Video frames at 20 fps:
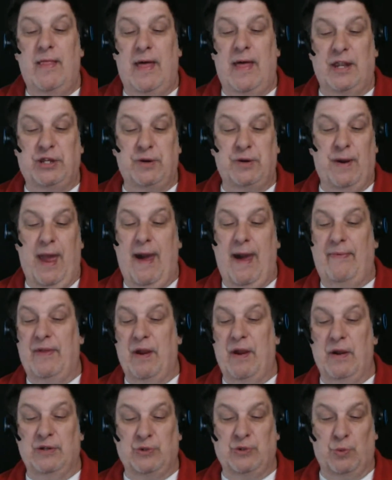that you have
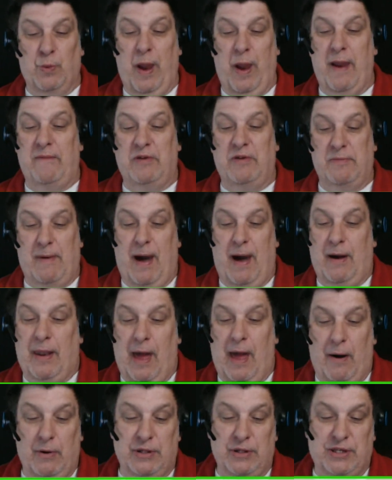there has raved about
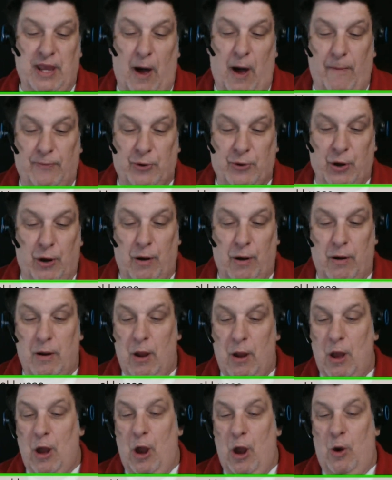how it's helped her
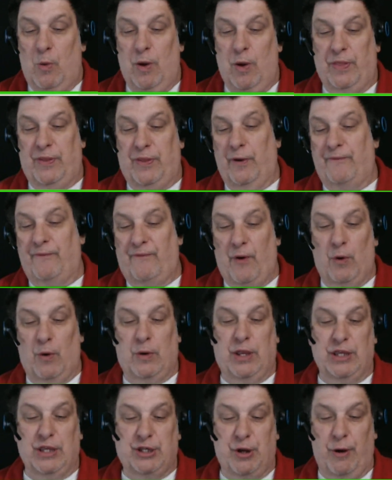with her
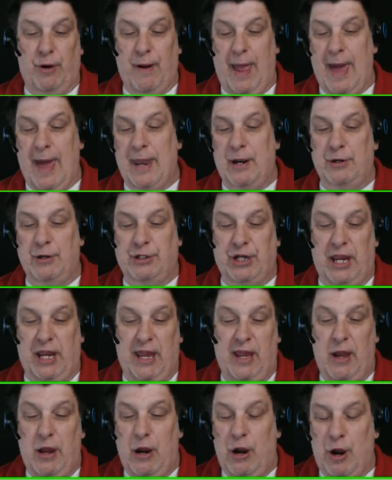focus, her
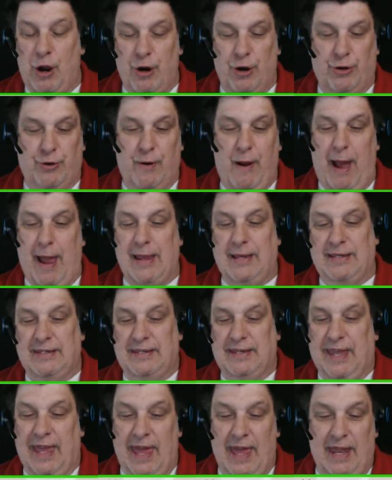energy, her dry
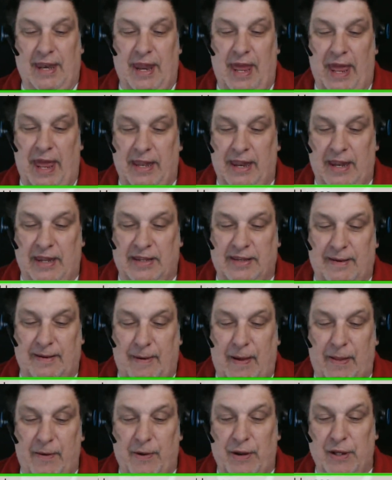skin, and some other